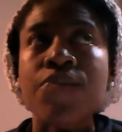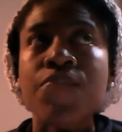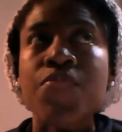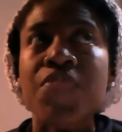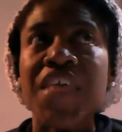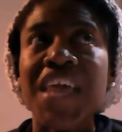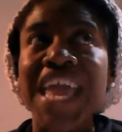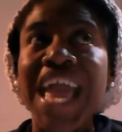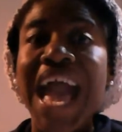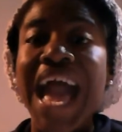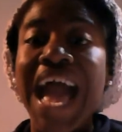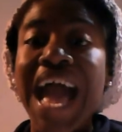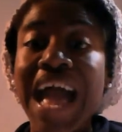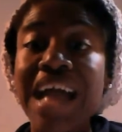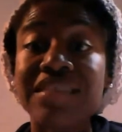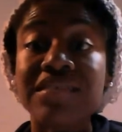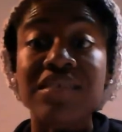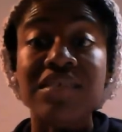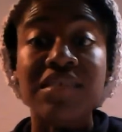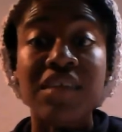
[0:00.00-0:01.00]
they
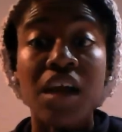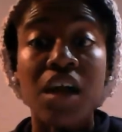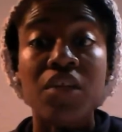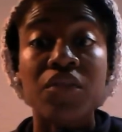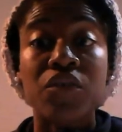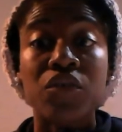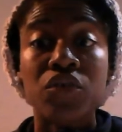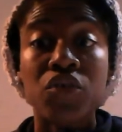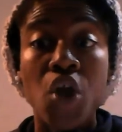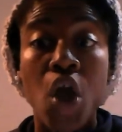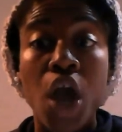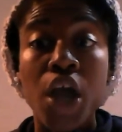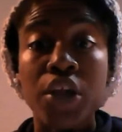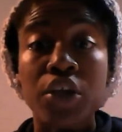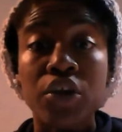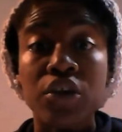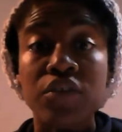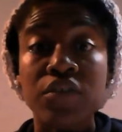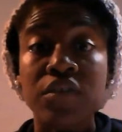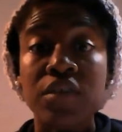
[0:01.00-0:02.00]
had to tell their
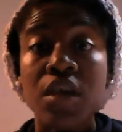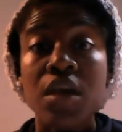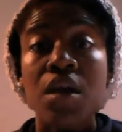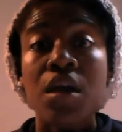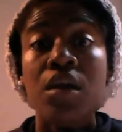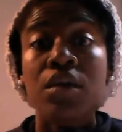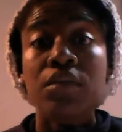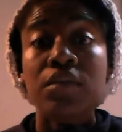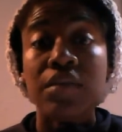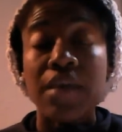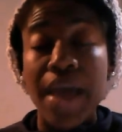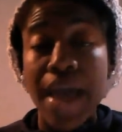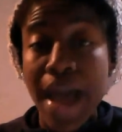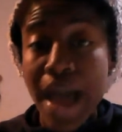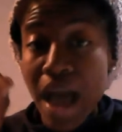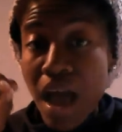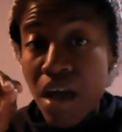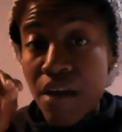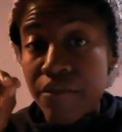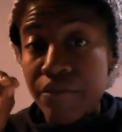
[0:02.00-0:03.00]
daughters to
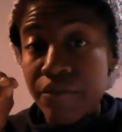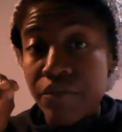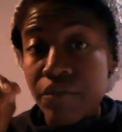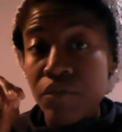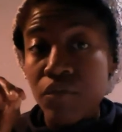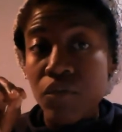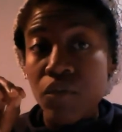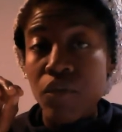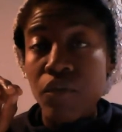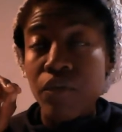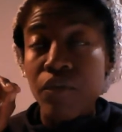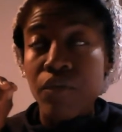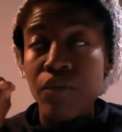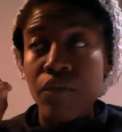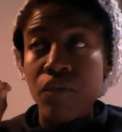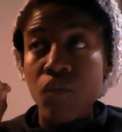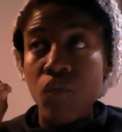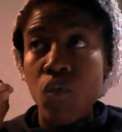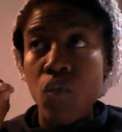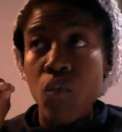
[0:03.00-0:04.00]
have
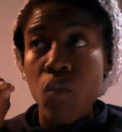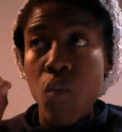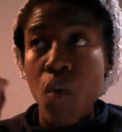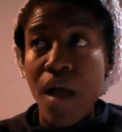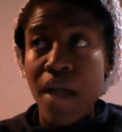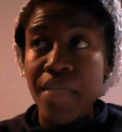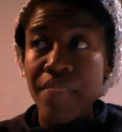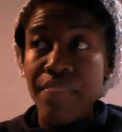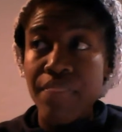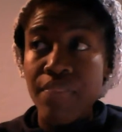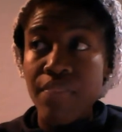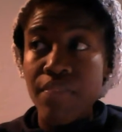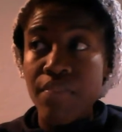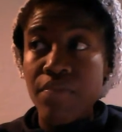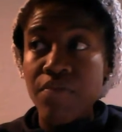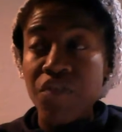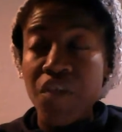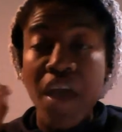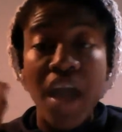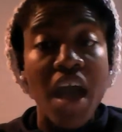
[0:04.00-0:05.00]
what?
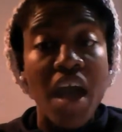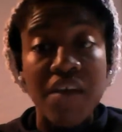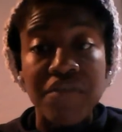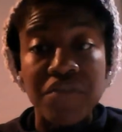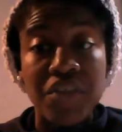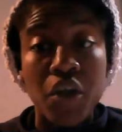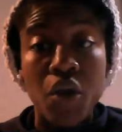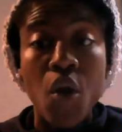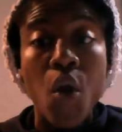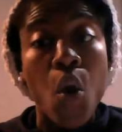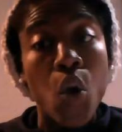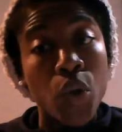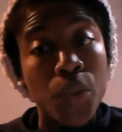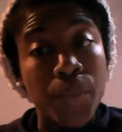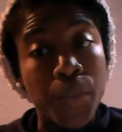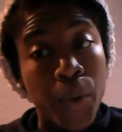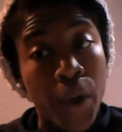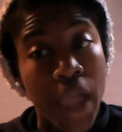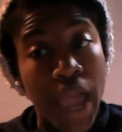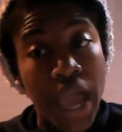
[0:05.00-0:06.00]
To have their
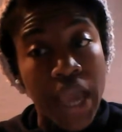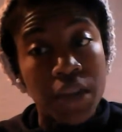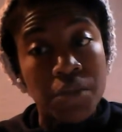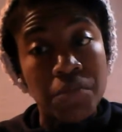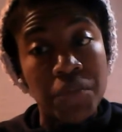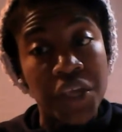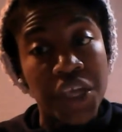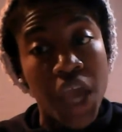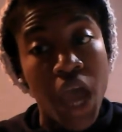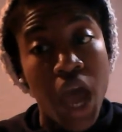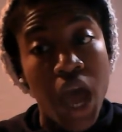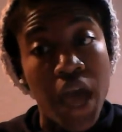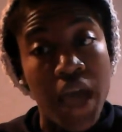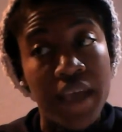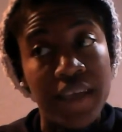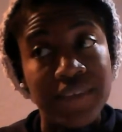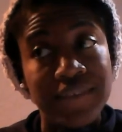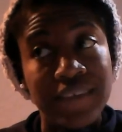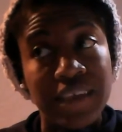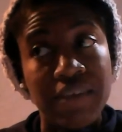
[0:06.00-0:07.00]
own bread,
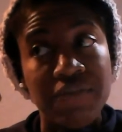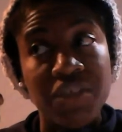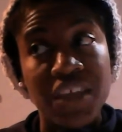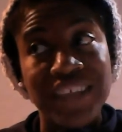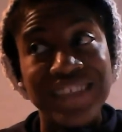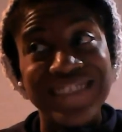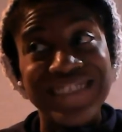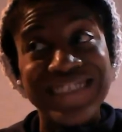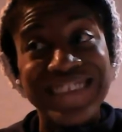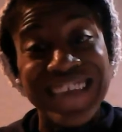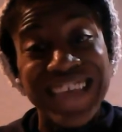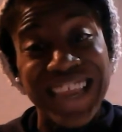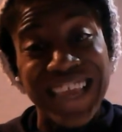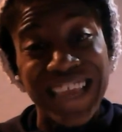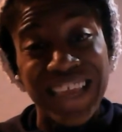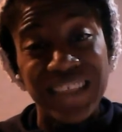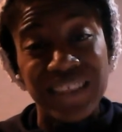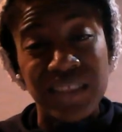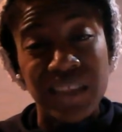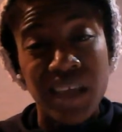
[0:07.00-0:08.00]
because if they
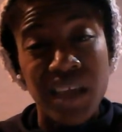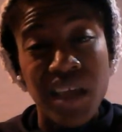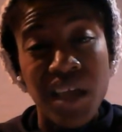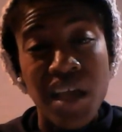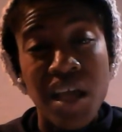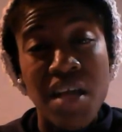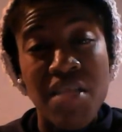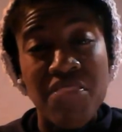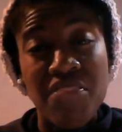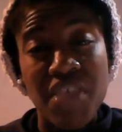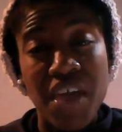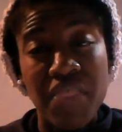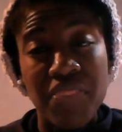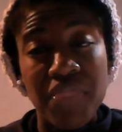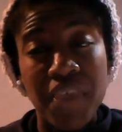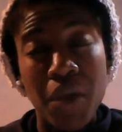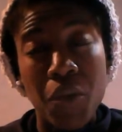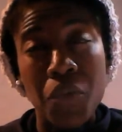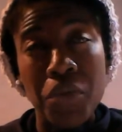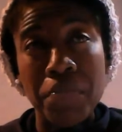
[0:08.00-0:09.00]
didn't, then
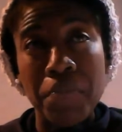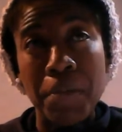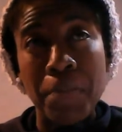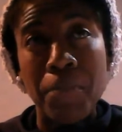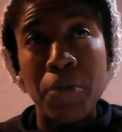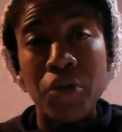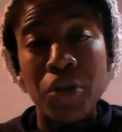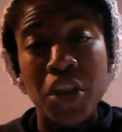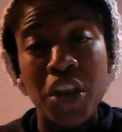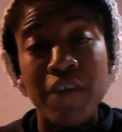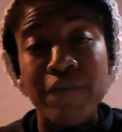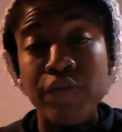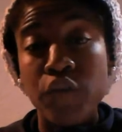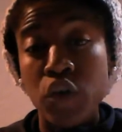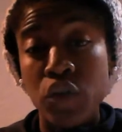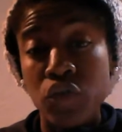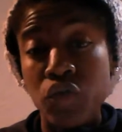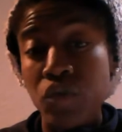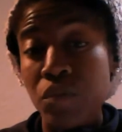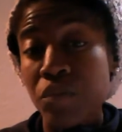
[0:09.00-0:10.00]
they would be put in a
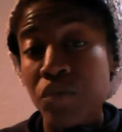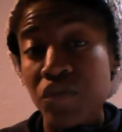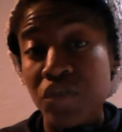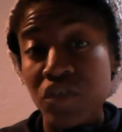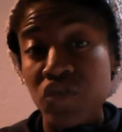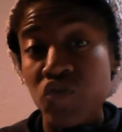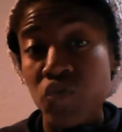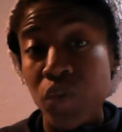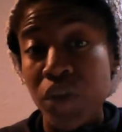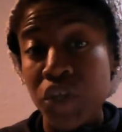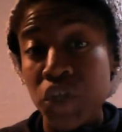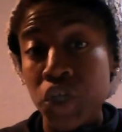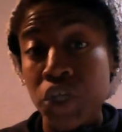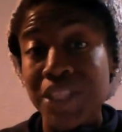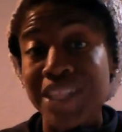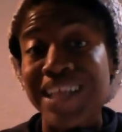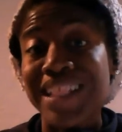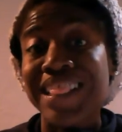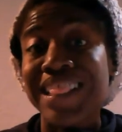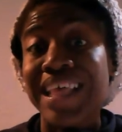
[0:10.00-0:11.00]
vulnerable
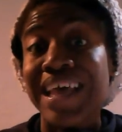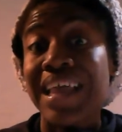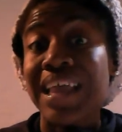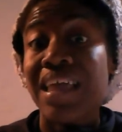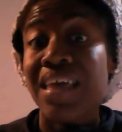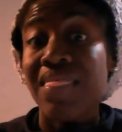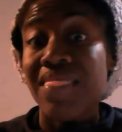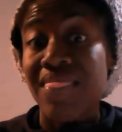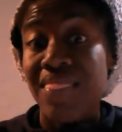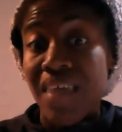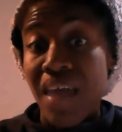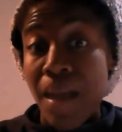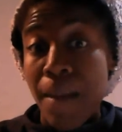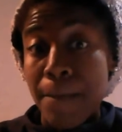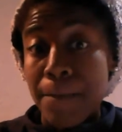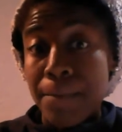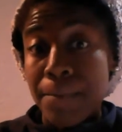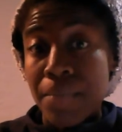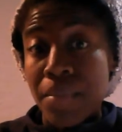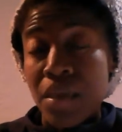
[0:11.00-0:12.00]
situation like
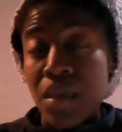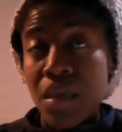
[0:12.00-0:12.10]
them.